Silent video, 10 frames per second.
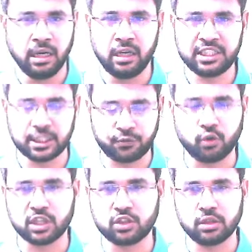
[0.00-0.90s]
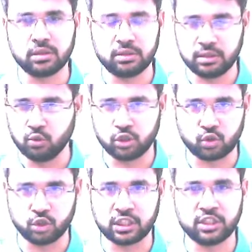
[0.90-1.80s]
just focus on those
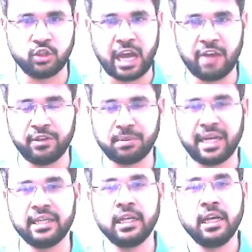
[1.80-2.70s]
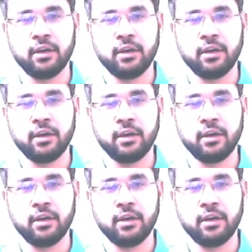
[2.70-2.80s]
questions you have in mind.